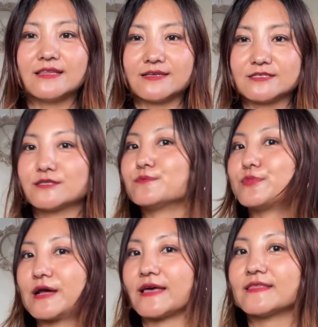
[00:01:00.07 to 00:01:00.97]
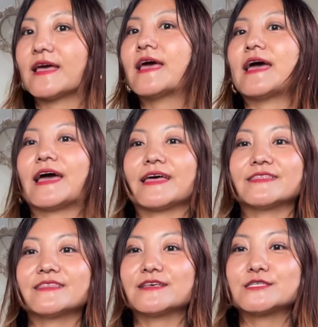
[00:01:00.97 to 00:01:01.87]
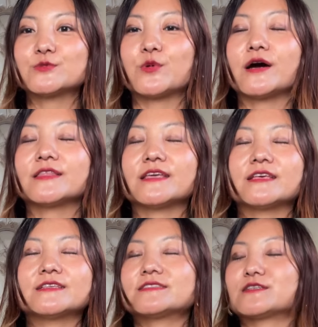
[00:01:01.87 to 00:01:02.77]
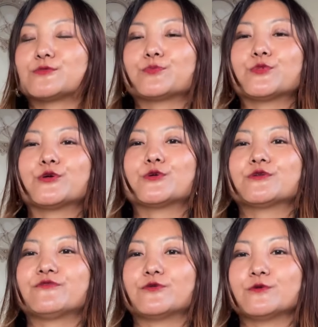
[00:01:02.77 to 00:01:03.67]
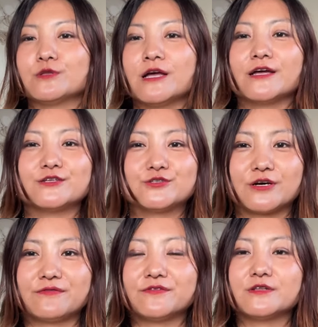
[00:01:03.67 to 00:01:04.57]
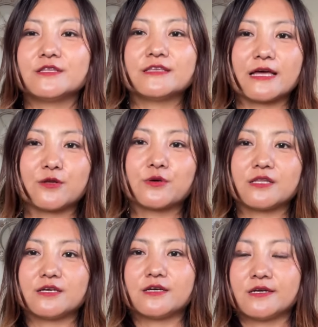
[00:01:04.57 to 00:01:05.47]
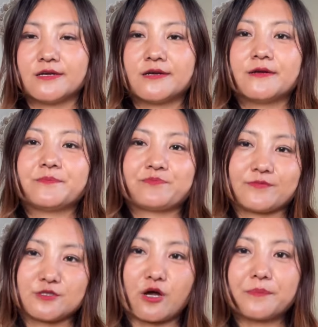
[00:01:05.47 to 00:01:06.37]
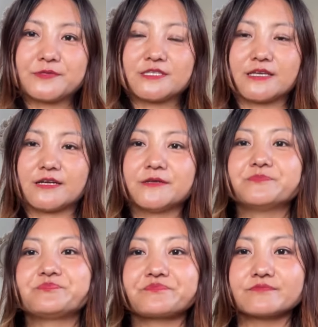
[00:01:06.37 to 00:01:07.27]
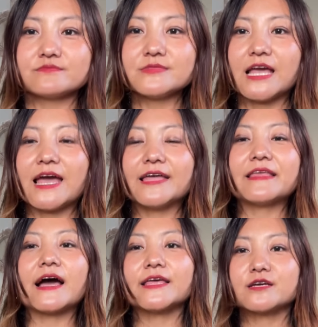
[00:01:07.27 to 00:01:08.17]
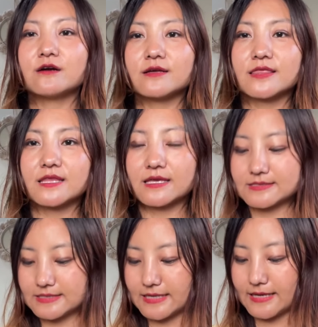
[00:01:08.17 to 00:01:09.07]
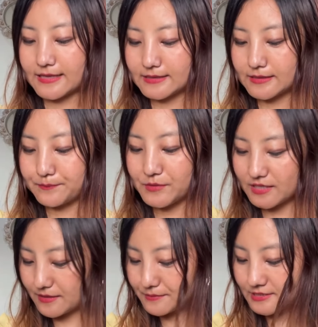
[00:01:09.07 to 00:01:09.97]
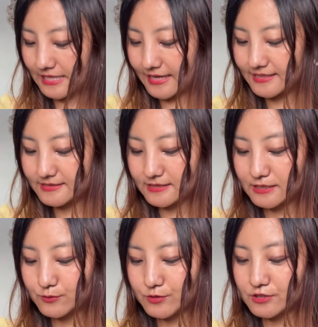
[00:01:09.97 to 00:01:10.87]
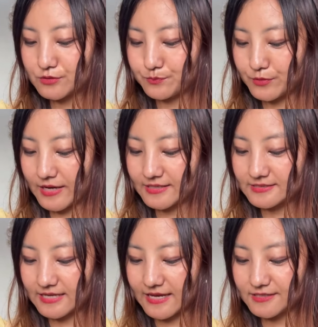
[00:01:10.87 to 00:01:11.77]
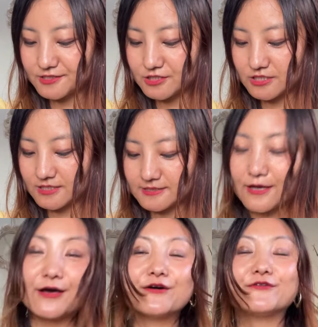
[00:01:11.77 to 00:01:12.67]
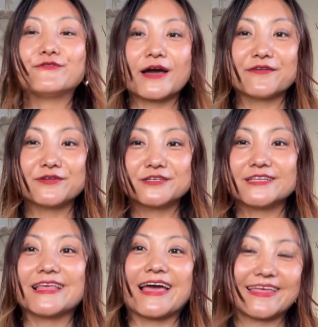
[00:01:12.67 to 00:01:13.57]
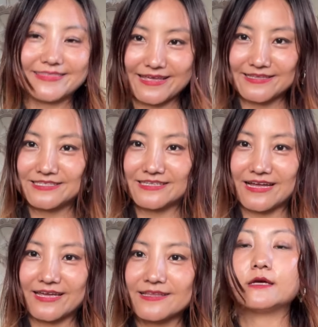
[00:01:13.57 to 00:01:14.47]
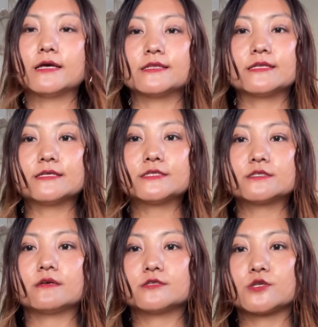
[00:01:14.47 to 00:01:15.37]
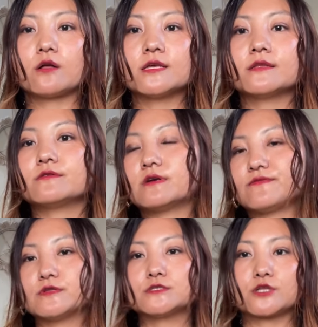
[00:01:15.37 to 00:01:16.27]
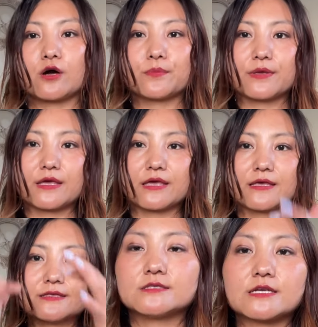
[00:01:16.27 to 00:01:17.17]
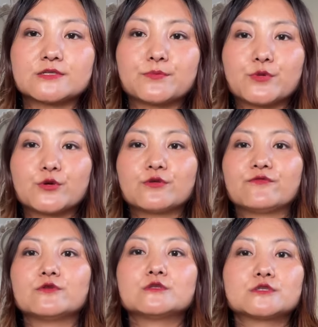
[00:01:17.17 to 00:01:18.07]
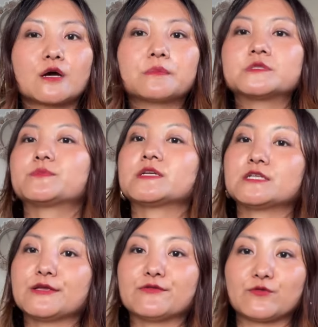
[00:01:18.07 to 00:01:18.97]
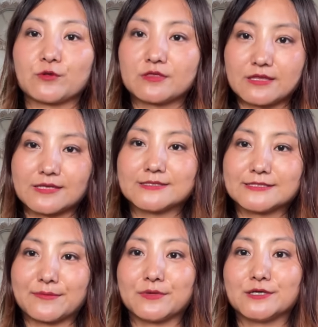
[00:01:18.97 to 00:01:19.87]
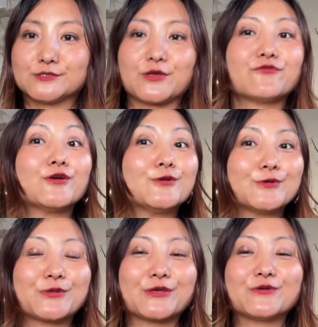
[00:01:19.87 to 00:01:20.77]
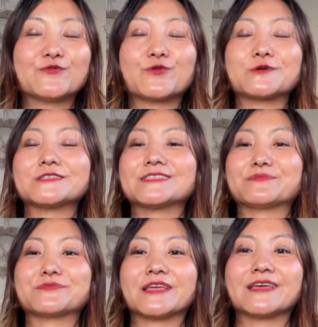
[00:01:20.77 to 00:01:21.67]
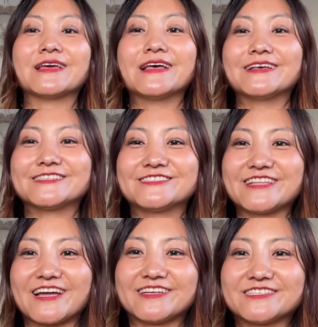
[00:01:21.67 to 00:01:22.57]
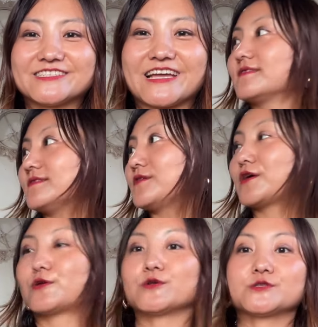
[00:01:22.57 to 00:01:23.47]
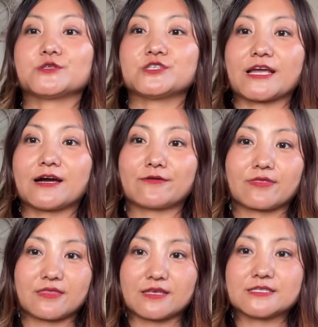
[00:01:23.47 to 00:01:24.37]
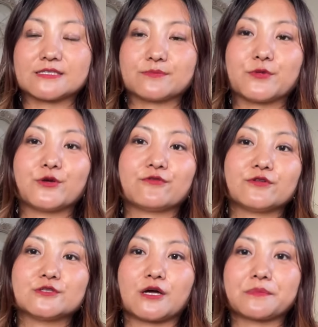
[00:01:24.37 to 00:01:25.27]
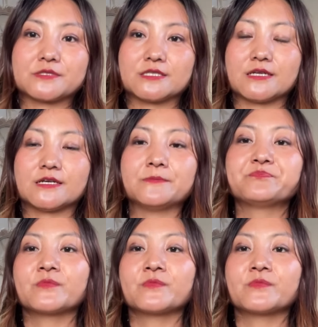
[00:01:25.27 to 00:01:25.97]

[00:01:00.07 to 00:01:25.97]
London brand, and this one is such a beautiful truffle yellow color tops here, and I got this in a medium size. This was priced at just $599. This solid ruffle top is such a beautiful top, especially for this summer. So if you're looking for something snatched, you can also check out this beautiful tops here,